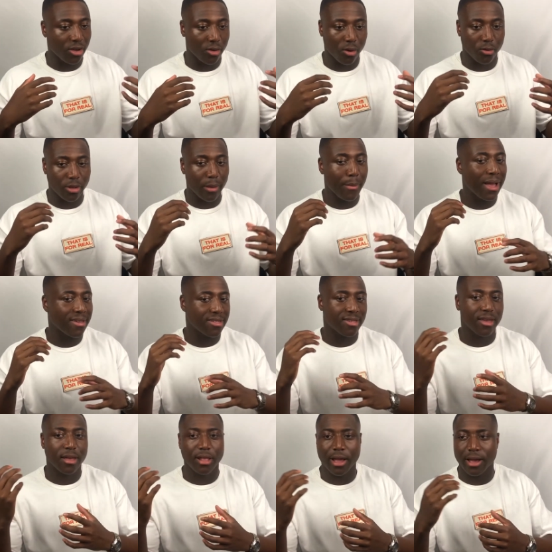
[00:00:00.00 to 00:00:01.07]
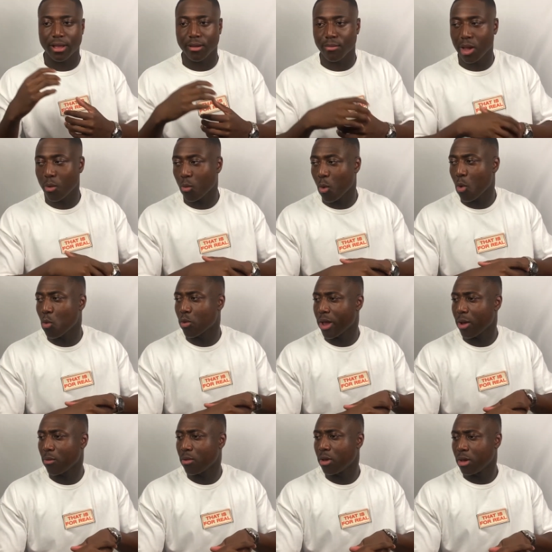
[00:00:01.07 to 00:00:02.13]
Cole. They might say a line, I'm like, whoa,
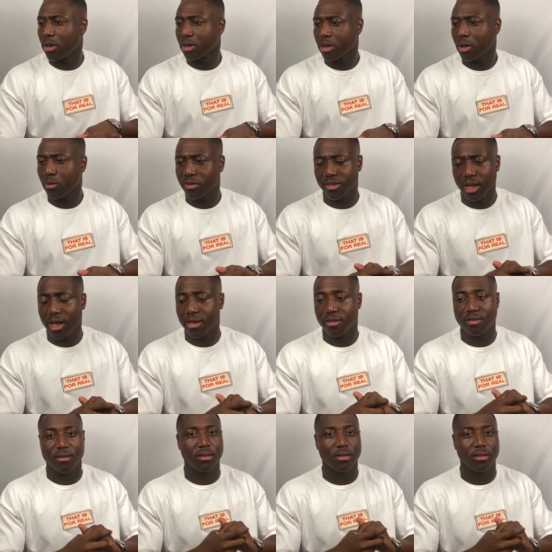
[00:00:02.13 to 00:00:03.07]
that was nice.